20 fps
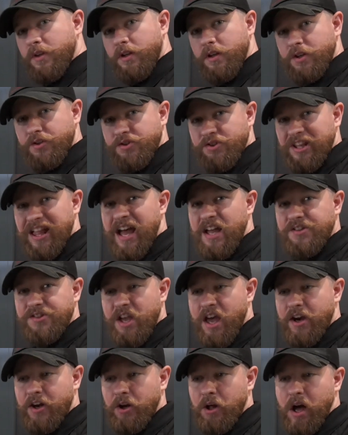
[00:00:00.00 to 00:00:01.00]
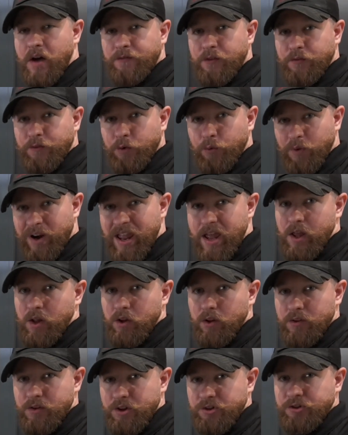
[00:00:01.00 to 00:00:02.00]
It slides on and off of a rail.
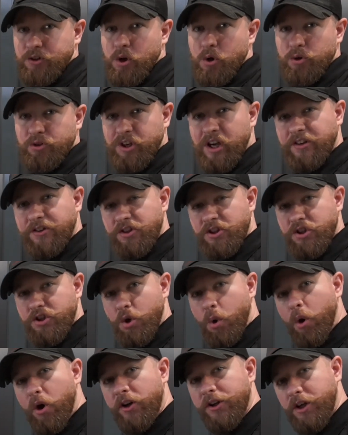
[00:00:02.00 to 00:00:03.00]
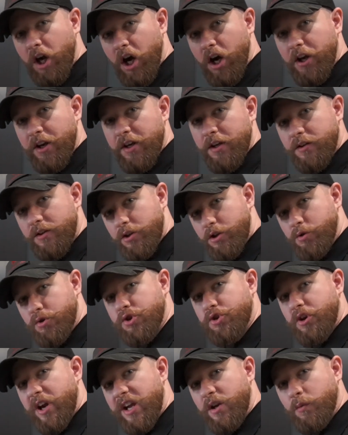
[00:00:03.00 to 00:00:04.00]
This goes onto your gun. You
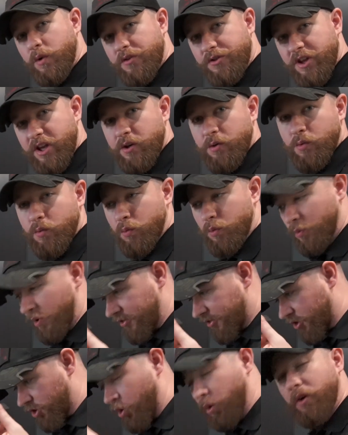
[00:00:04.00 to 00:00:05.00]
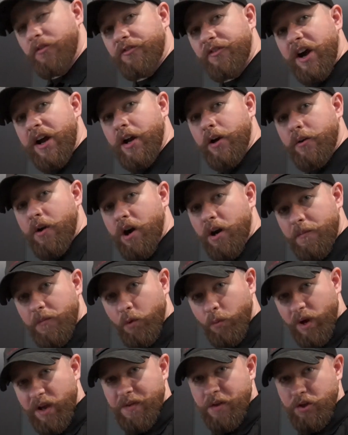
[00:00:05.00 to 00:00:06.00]
train with it with your firearm the
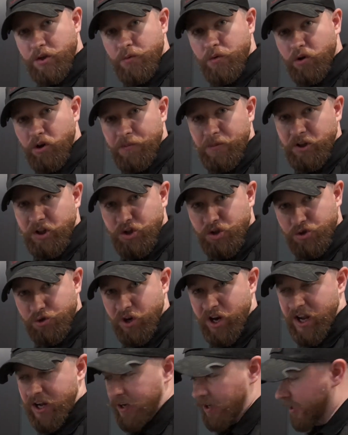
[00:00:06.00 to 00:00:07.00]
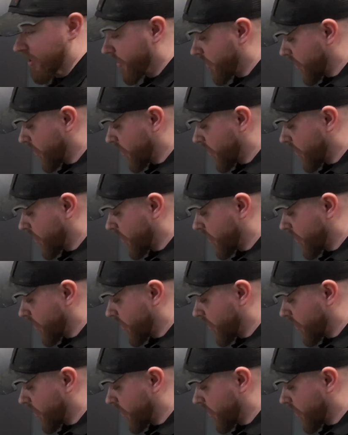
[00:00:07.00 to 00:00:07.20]
way that you normally train.